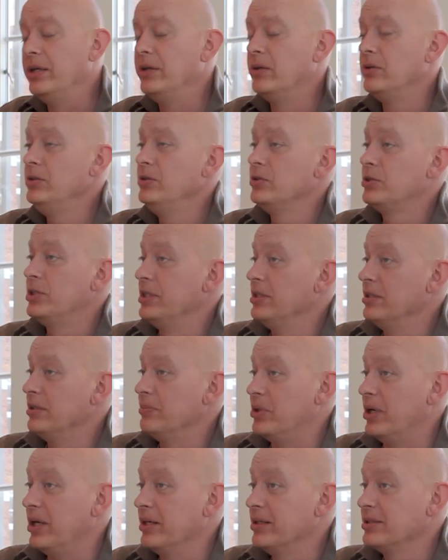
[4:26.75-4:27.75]
I know you sit in the
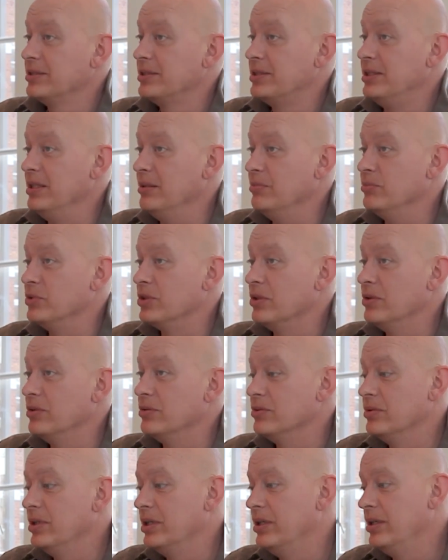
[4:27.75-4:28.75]
product team,
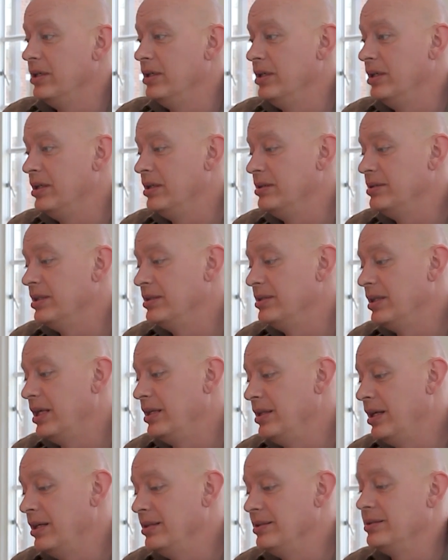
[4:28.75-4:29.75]
so
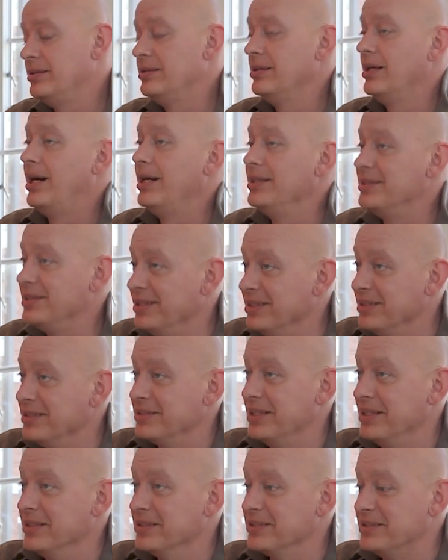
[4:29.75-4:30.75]
and I sit in the
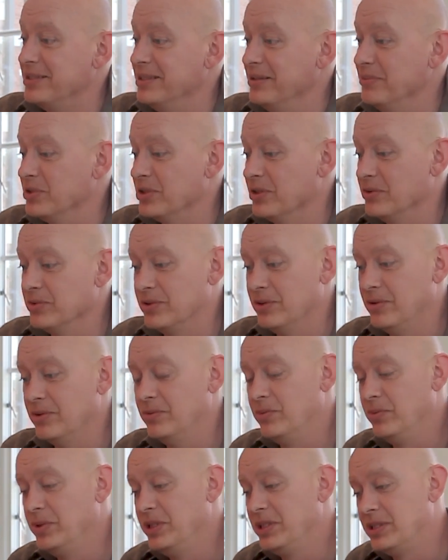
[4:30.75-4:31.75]
sales team,
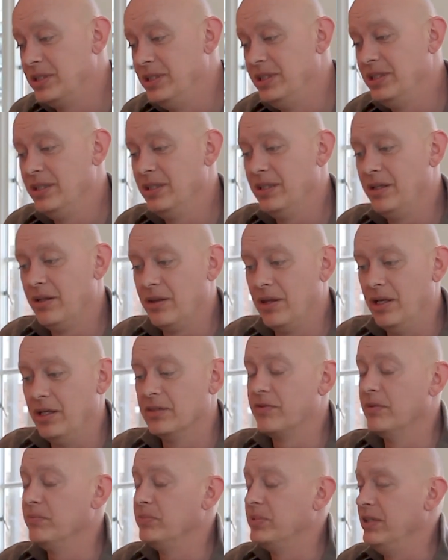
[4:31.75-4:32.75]
so we see
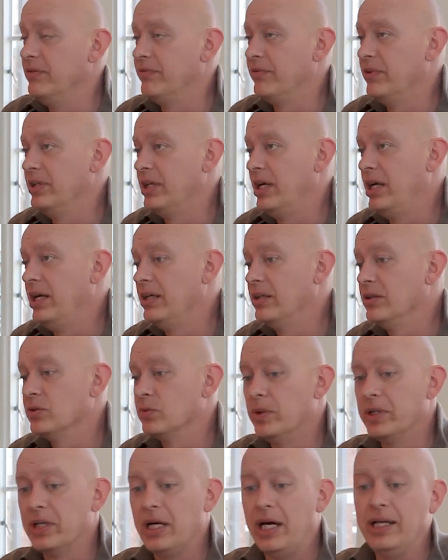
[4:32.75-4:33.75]
things from different
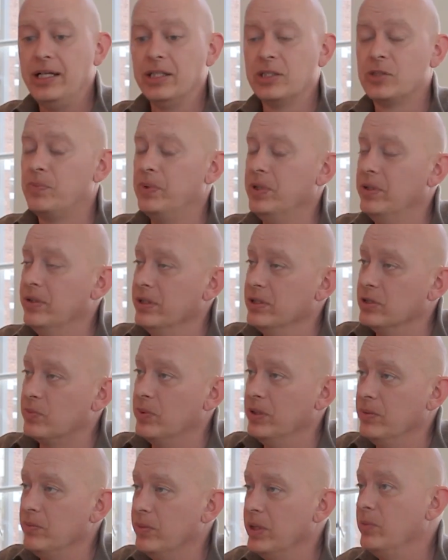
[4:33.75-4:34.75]
angles. What I experience
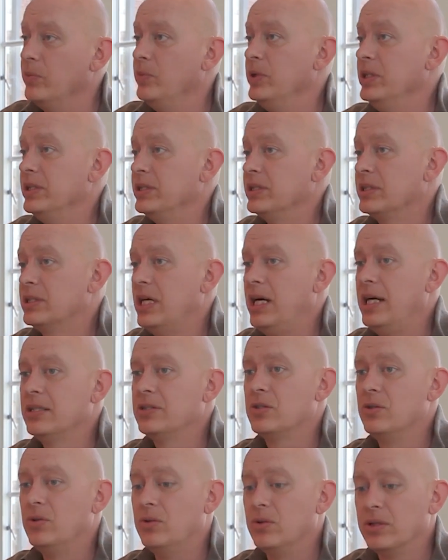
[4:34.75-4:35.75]
when we
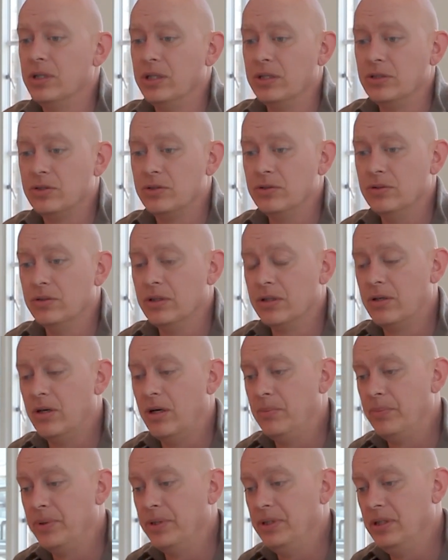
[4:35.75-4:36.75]
start talking to a
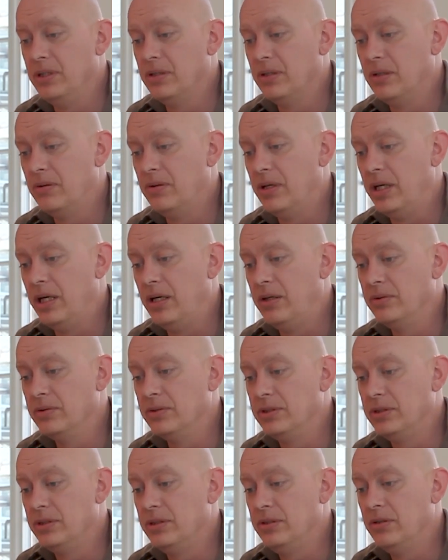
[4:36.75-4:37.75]
company
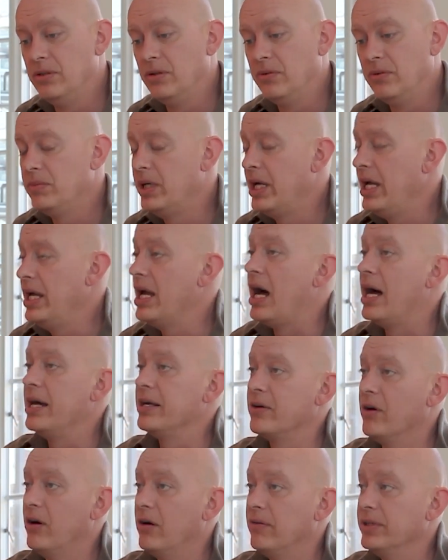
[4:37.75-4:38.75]
around,
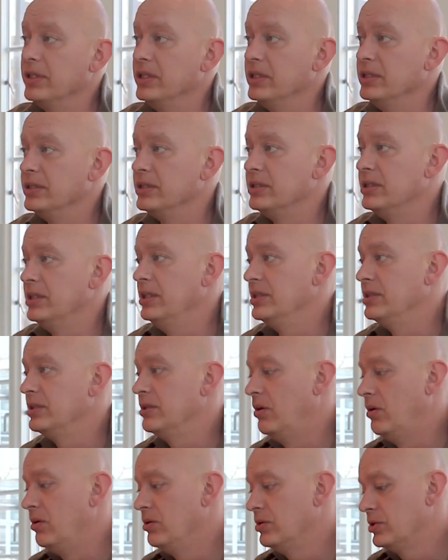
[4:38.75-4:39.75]
AI governance
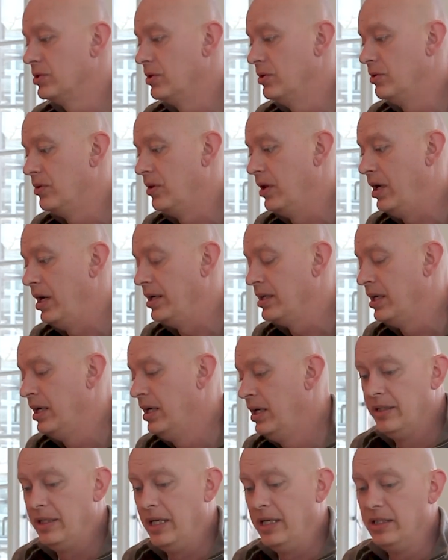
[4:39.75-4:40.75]
is also that
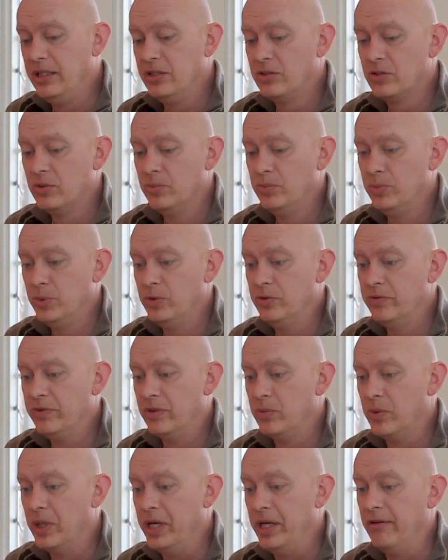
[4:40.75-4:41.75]
they need to move
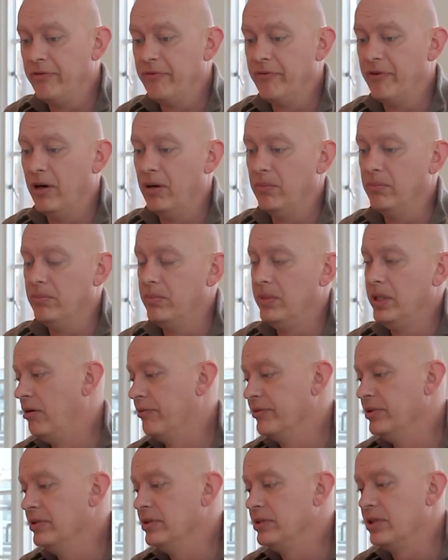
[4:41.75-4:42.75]
away from
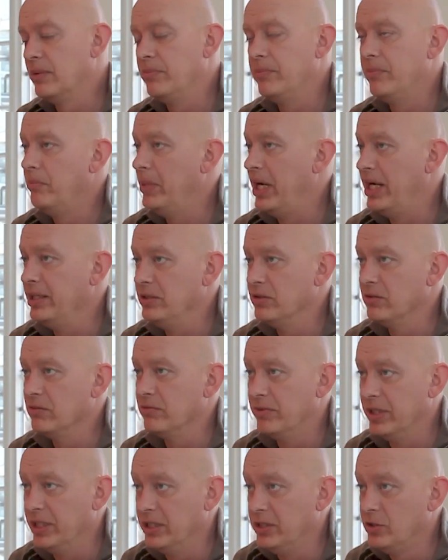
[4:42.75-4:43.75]
often some manual
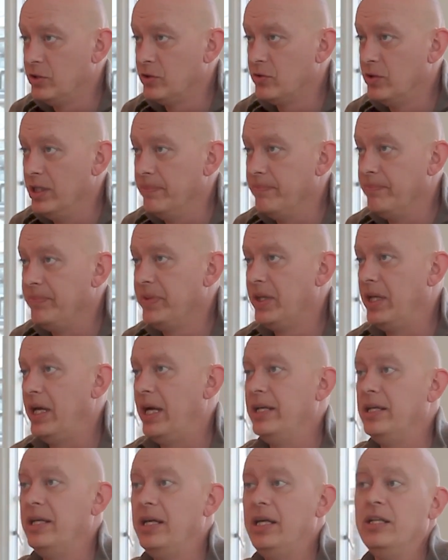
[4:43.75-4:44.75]
registry
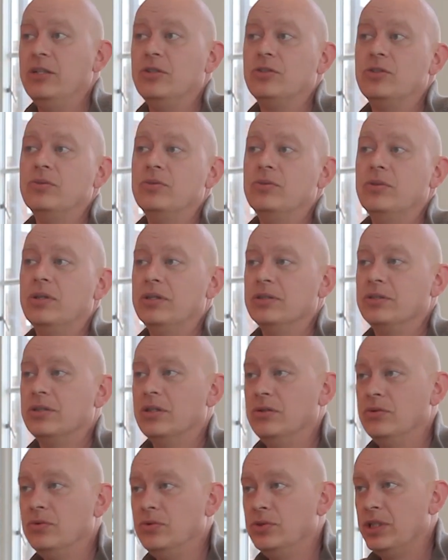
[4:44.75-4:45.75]
and into a
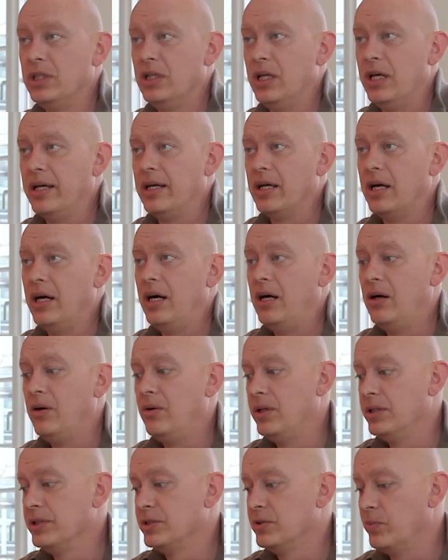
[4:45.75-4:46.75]
solution like
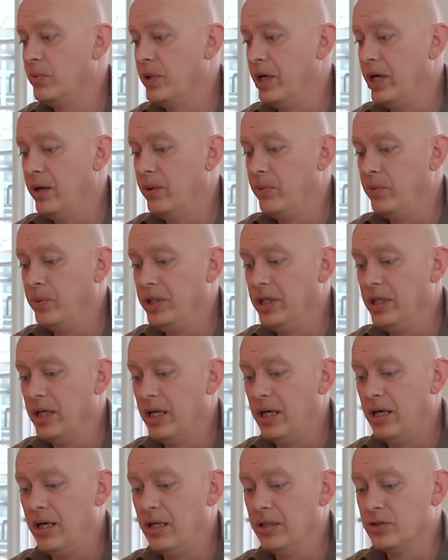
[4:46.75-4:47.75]
ours where we
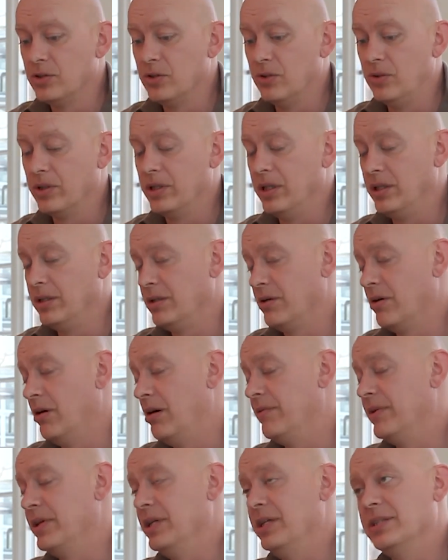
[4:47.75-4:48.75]
are talking
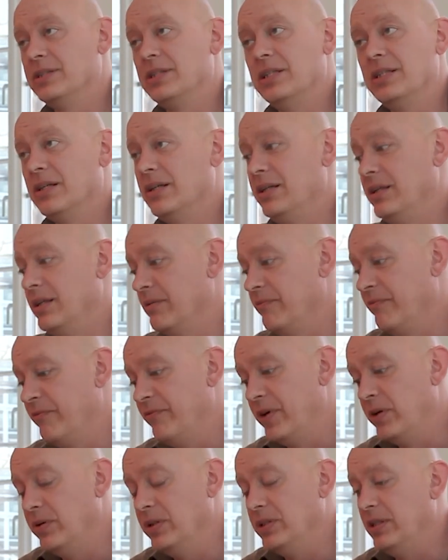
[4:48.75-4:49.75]
governance in a
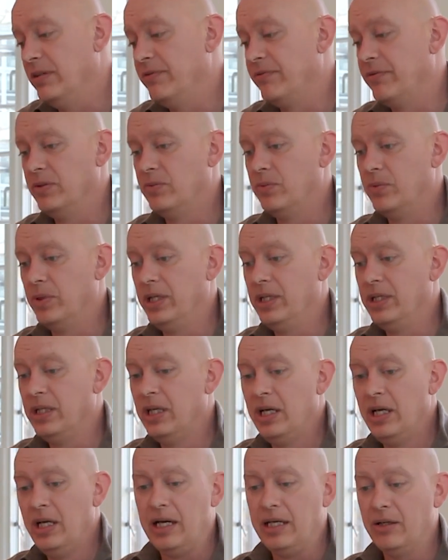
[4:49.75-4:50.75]
very different way.
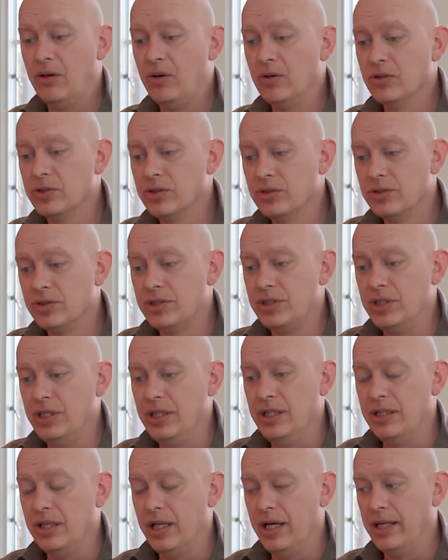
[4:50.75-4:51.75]
I also
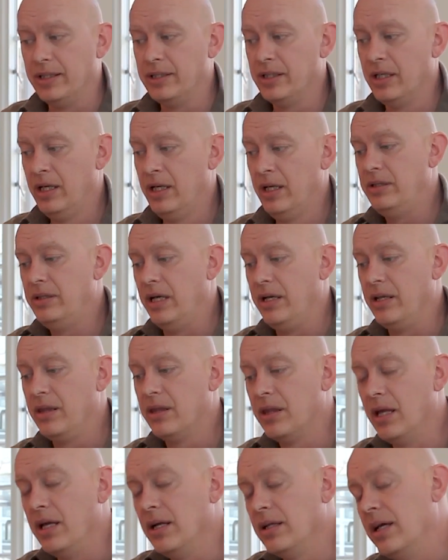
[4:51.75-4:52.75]
see that they
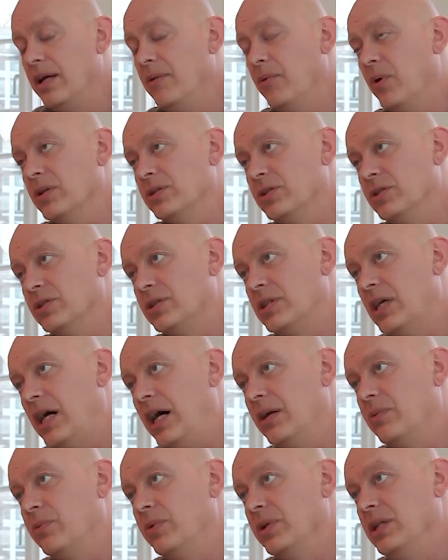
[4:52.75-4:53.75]
think they want to
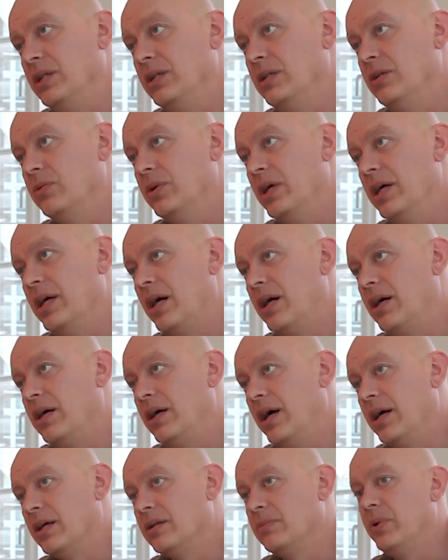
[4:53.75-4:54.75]
start with the EU AI
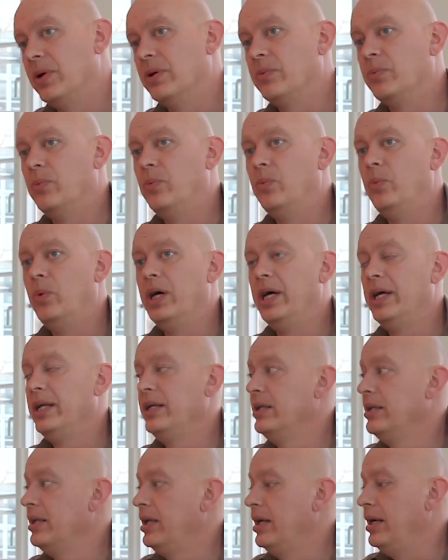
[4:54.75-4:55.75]
Act, but
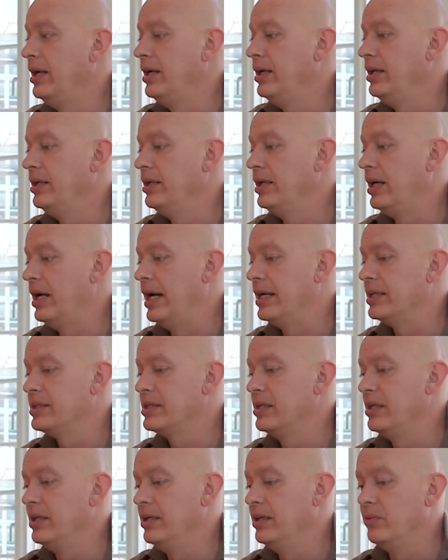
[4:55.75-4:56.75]
when
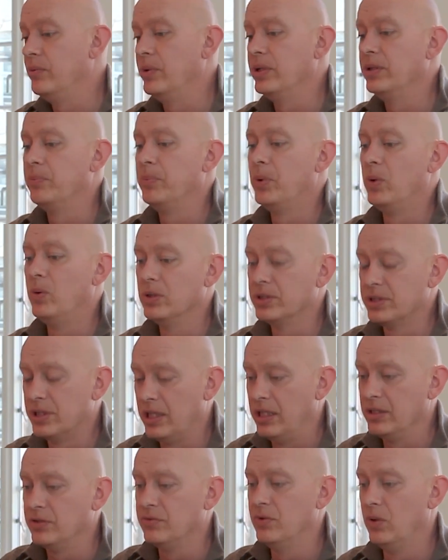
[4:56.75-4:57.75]
the ball
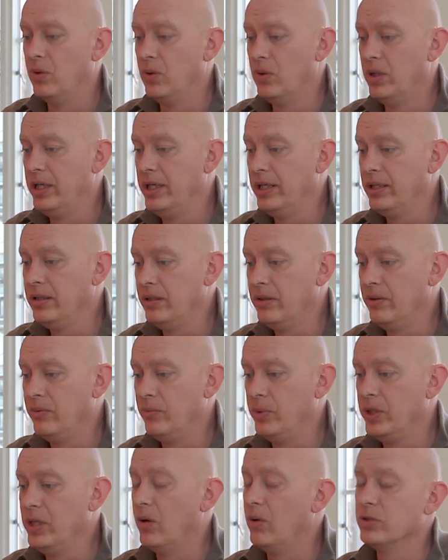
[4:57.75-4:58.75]
starts
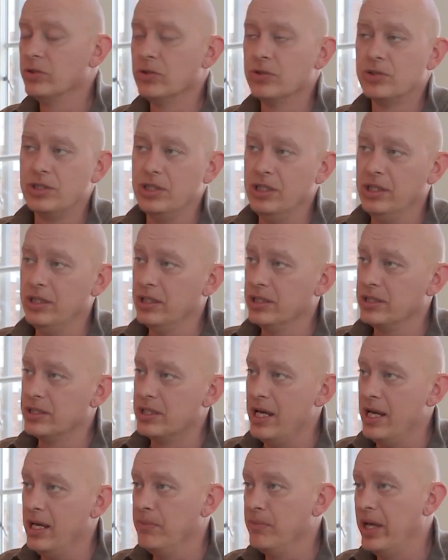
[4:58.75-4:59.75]
rolling, we also see the
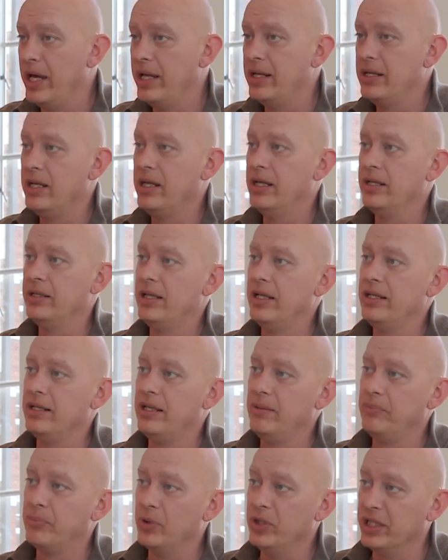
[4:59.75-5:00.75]
same, that then
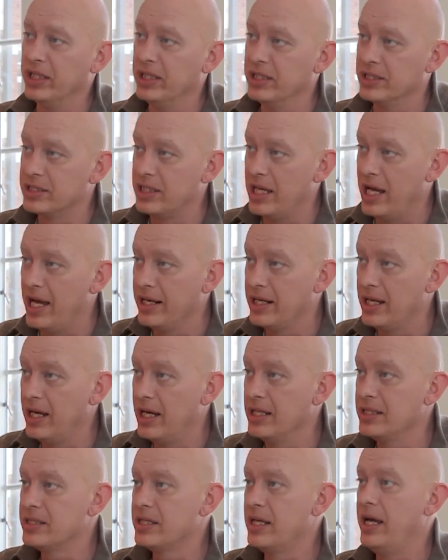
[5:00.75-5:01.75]
they bring in
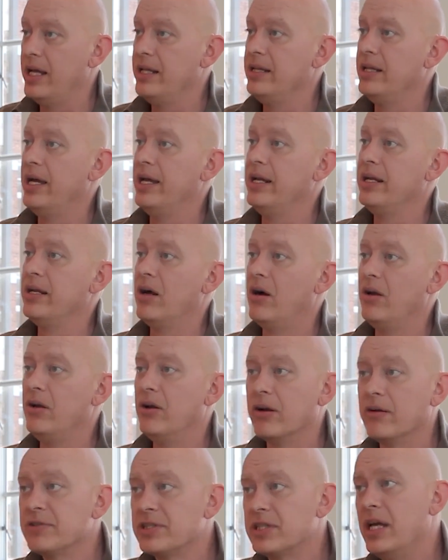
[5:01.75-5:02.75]
standards, and then a
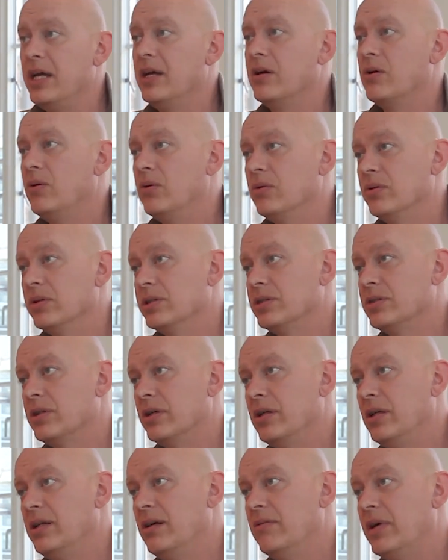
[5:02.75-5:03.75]
lot of stakeholders
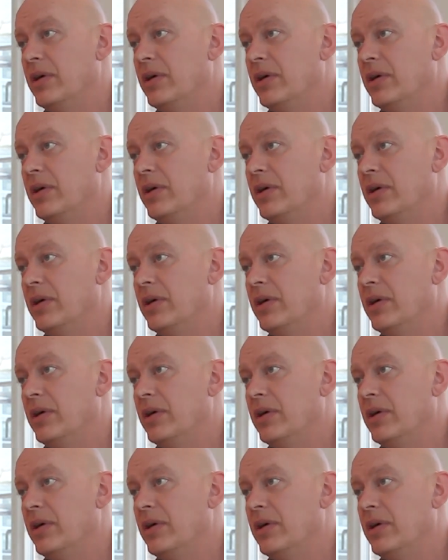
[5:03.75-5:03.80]
suddenly